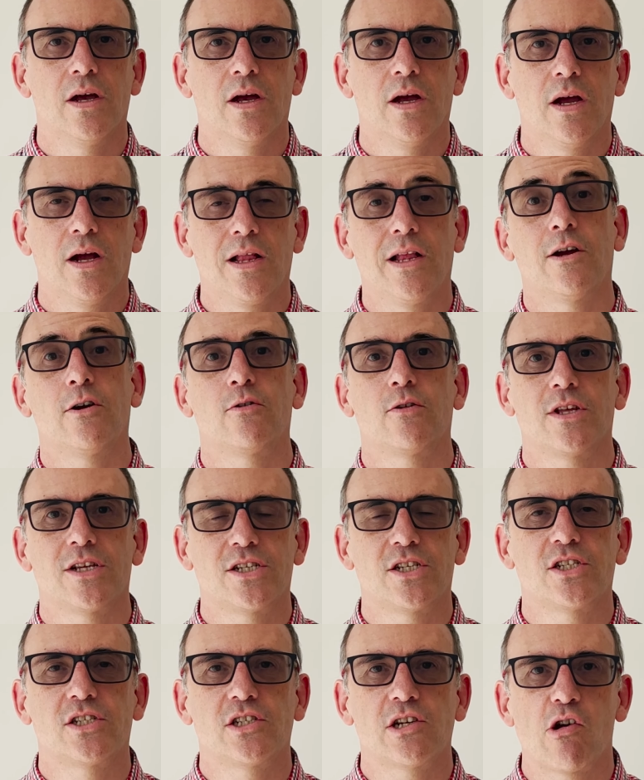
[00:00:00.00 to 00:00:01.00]
Hello, this
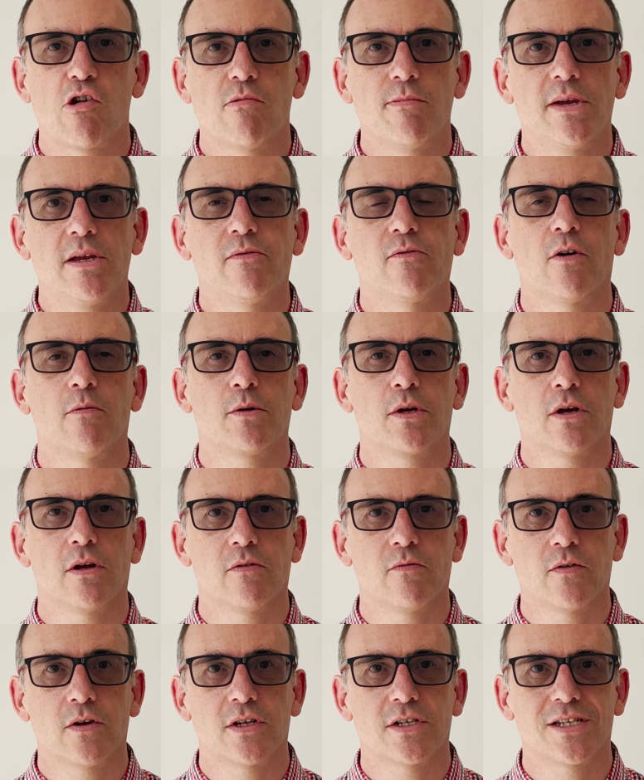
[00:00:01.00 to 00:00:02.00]
is Jeremy from
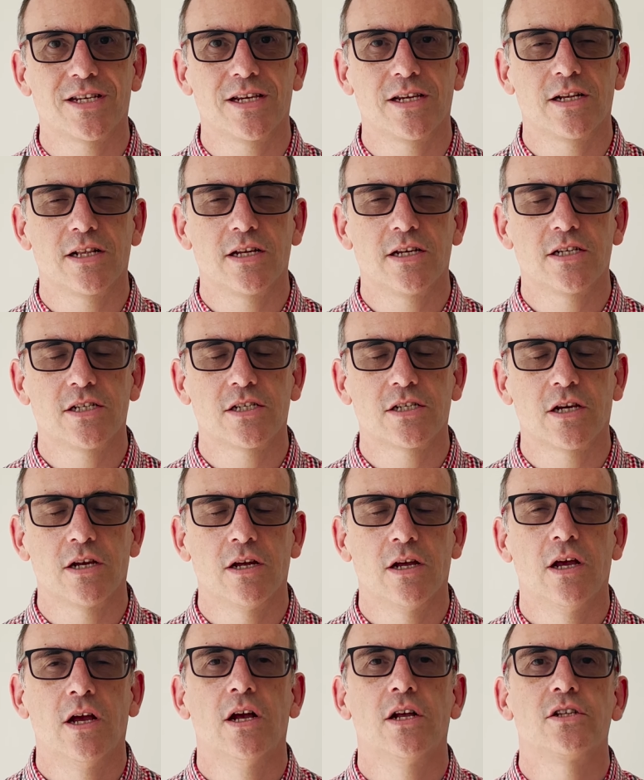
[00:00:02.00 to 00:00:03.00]
Converse English.
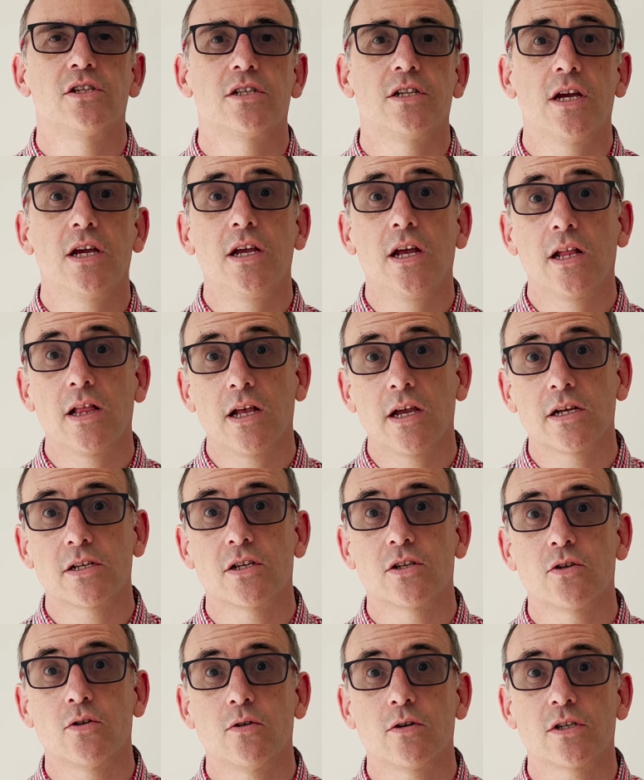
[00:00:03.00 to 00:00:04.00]
Today I'd like to
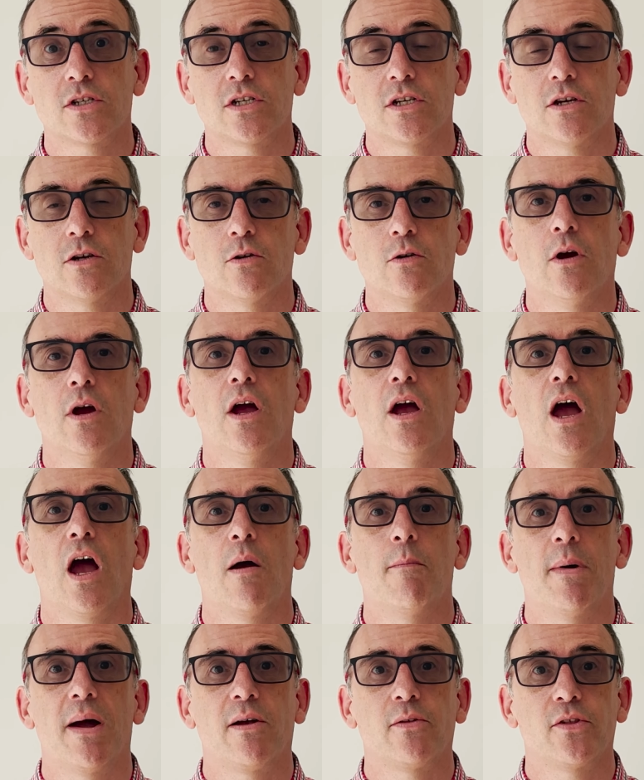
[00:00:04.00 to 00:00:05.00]
talk to you
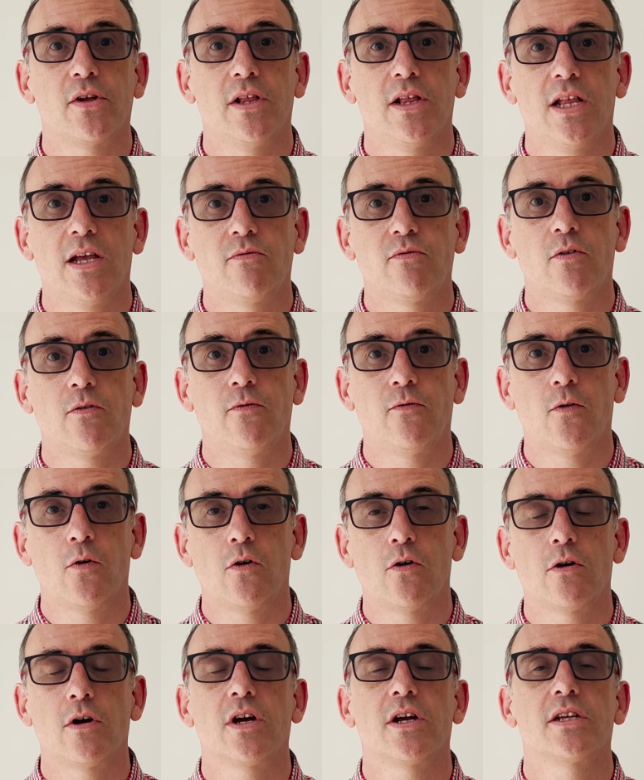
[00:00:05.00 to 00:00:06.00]
about the Level
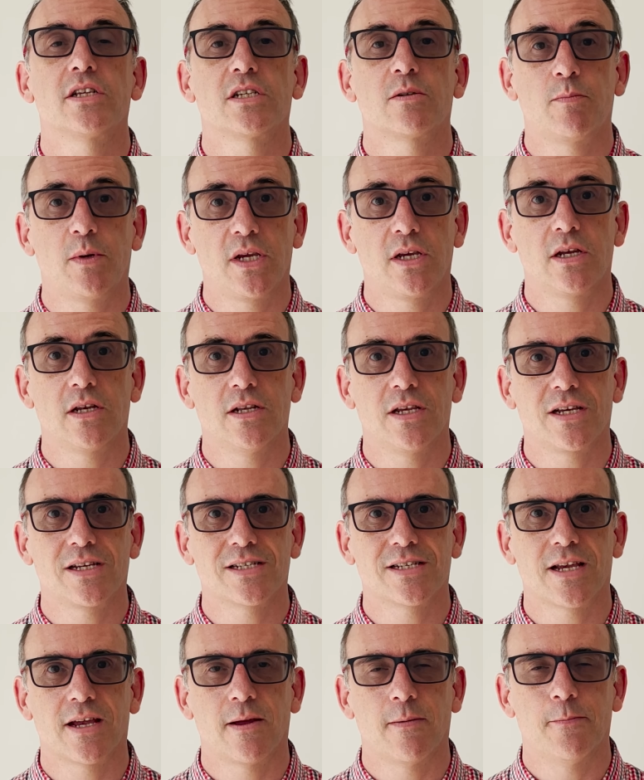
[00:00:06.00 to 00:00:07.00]
4 speaking
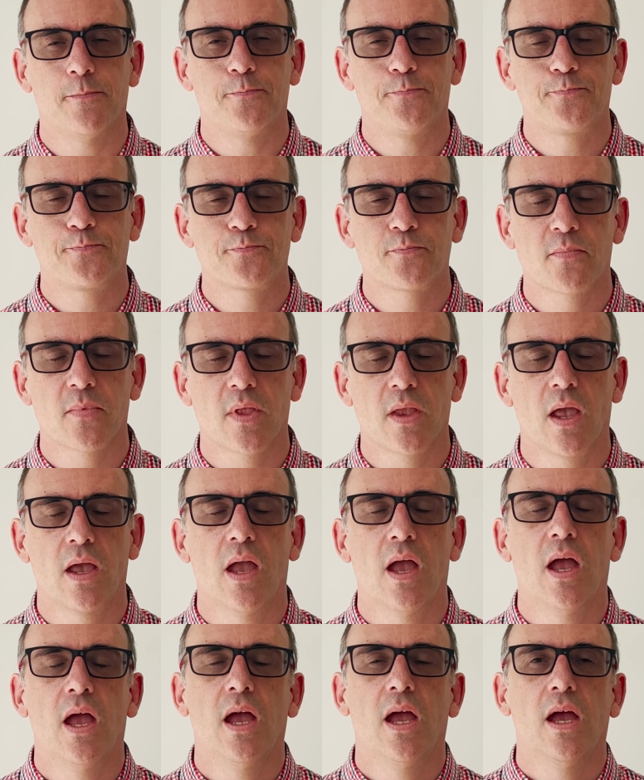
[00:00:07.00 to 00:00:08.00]
exam.
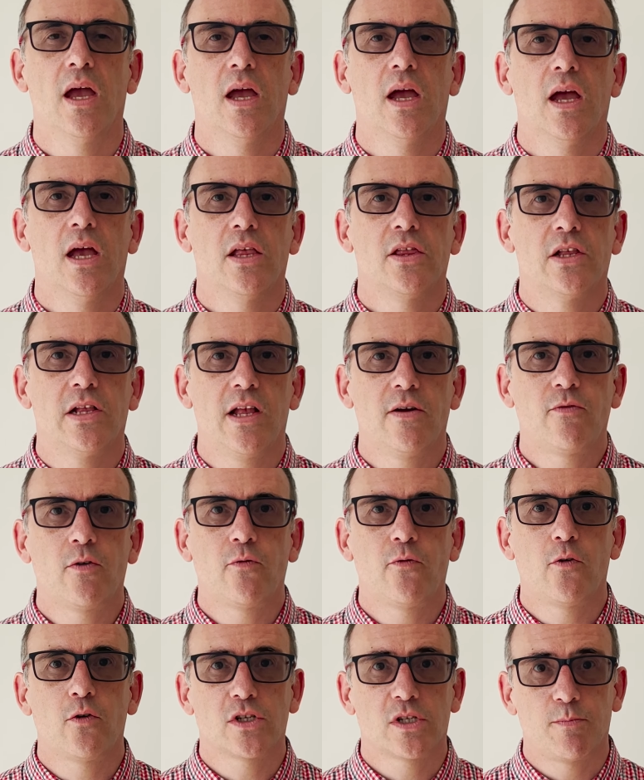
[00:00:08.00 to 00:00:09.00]
The Level
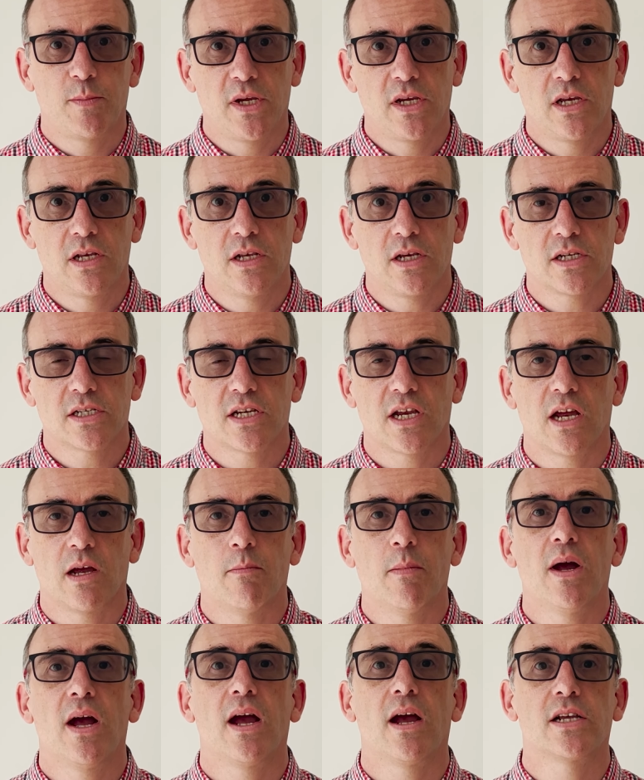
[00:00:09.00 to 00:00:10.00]
4 speaking
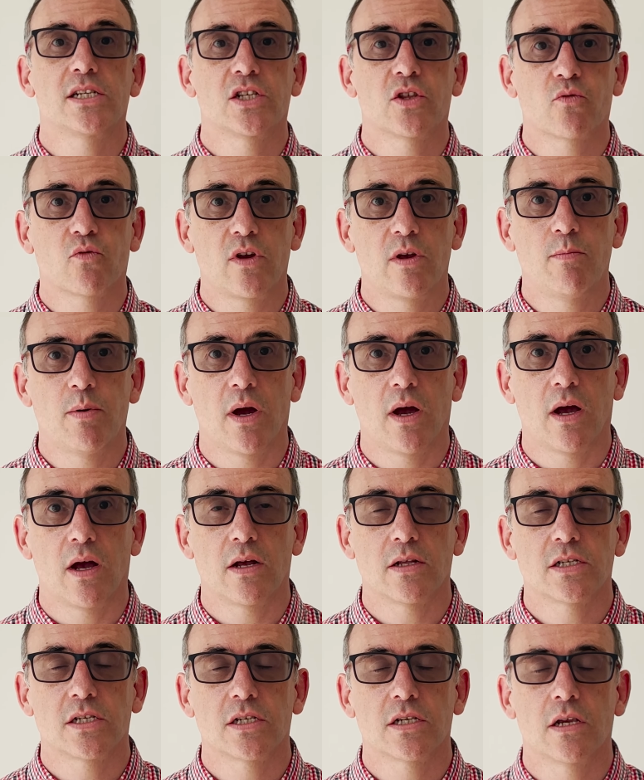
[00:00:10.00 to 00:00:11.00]
exam has three
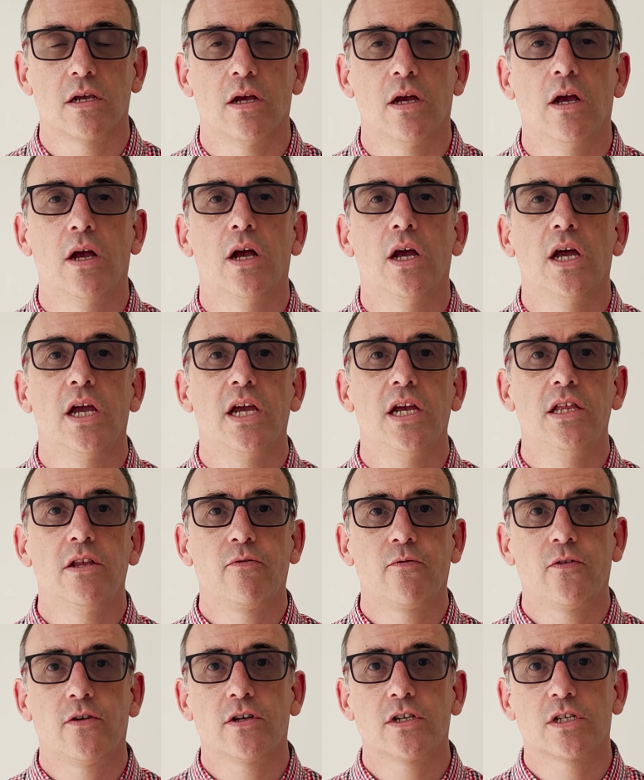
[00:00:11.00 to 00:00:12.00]
parts. In the
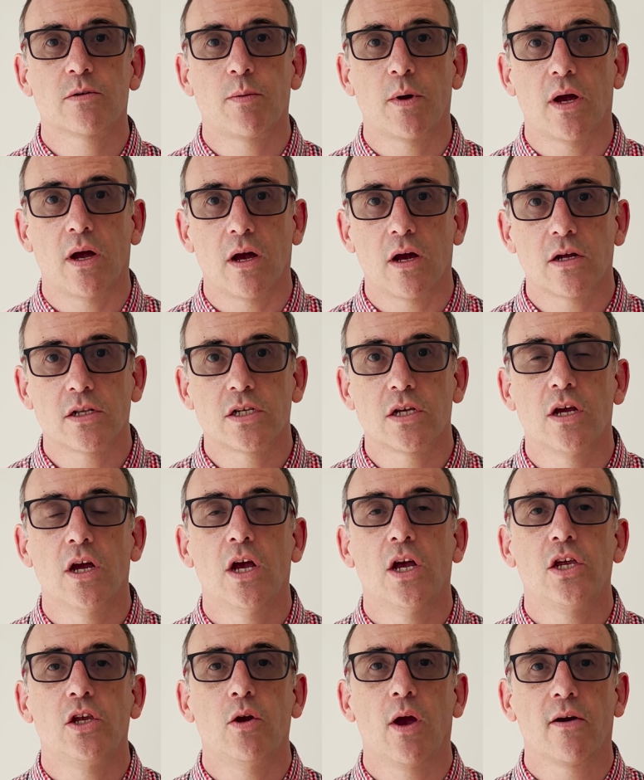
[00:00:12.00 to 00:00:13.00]
first part,
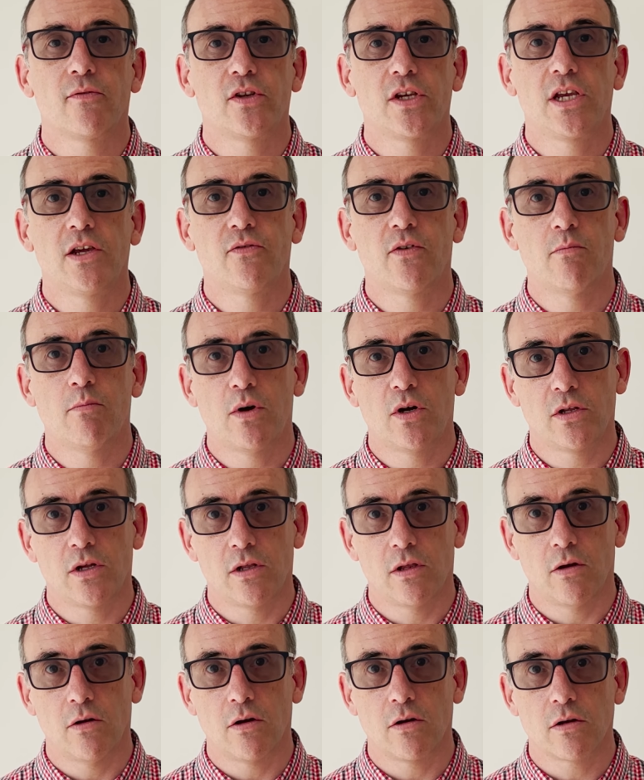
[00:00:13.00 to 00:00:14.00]
you have to give a
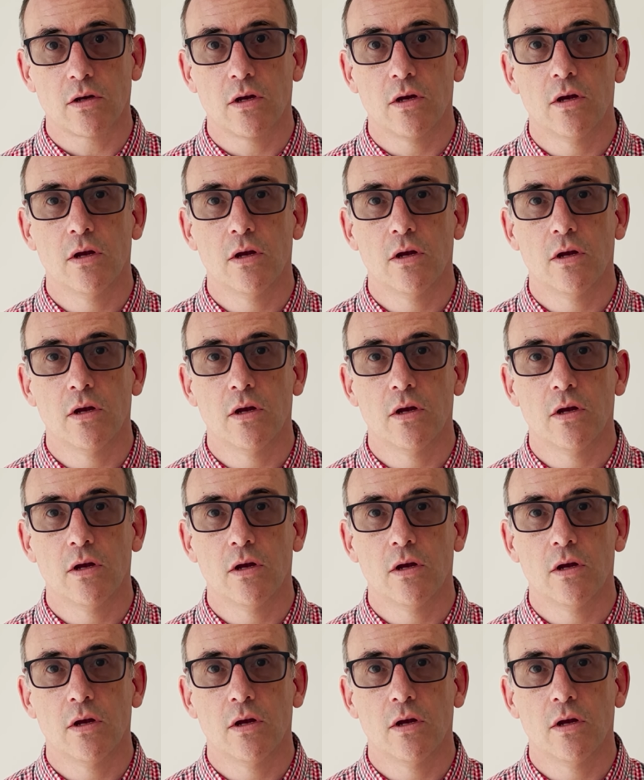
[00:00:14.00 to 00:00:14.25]
monologue.